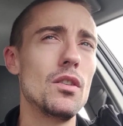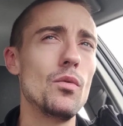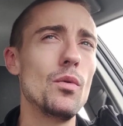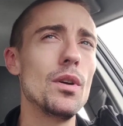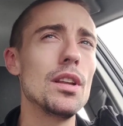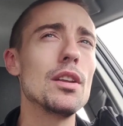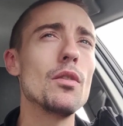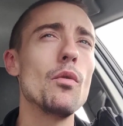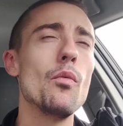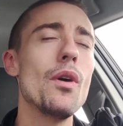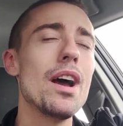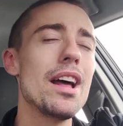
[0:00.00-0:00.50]

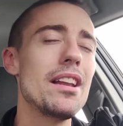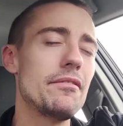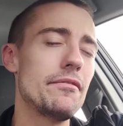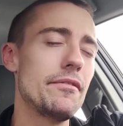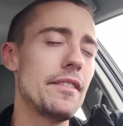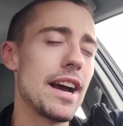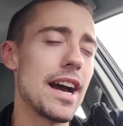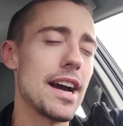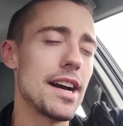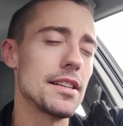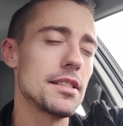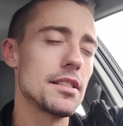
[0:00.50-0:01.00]
with a wet
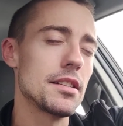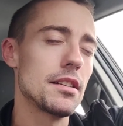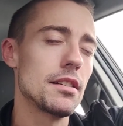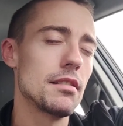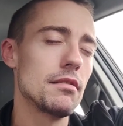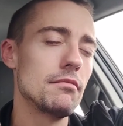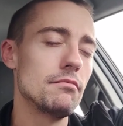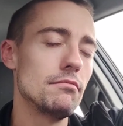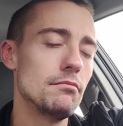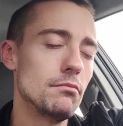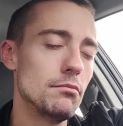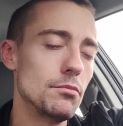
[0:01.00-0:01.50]

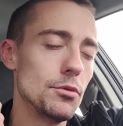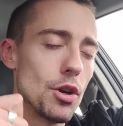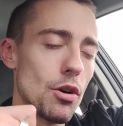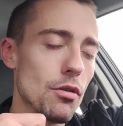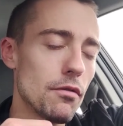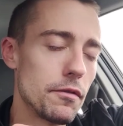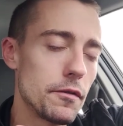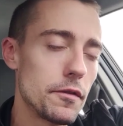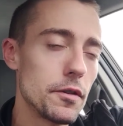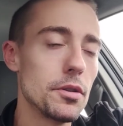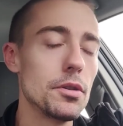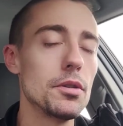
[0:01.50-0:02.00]
fast,
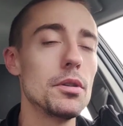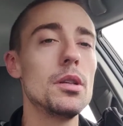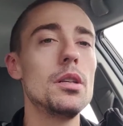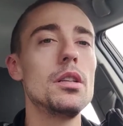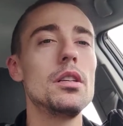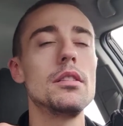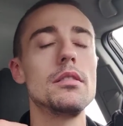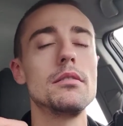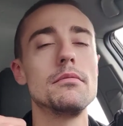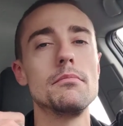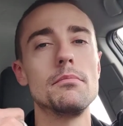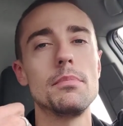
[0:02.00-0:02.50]
no
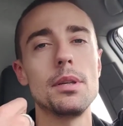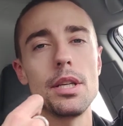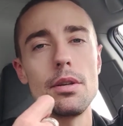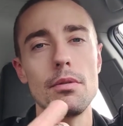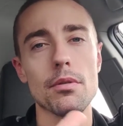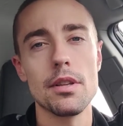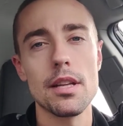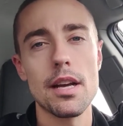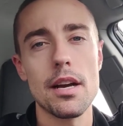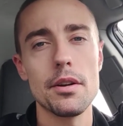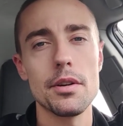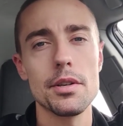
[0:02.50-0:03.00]
food, but
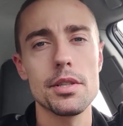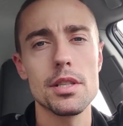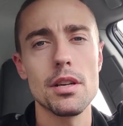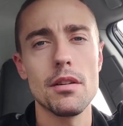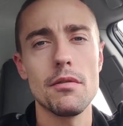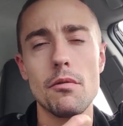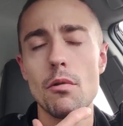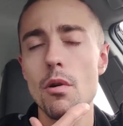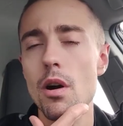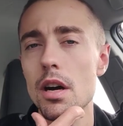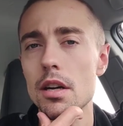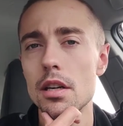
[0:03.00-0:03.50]
you allow
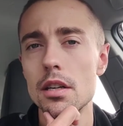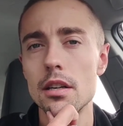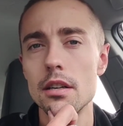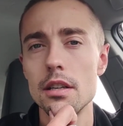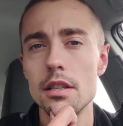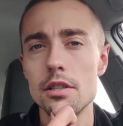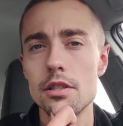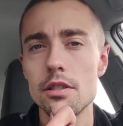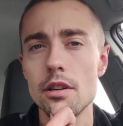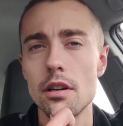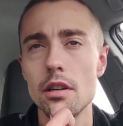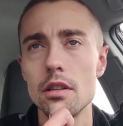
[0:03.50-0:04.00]
yourself water
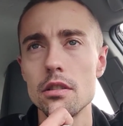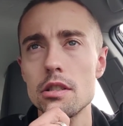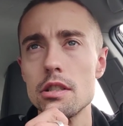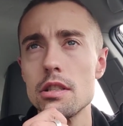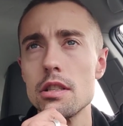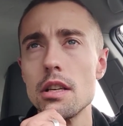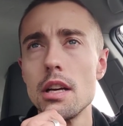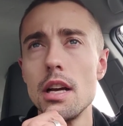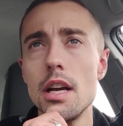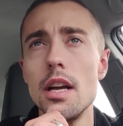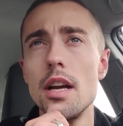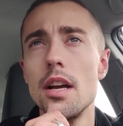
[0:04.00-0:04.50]
and
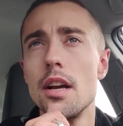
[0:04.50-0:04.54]
salts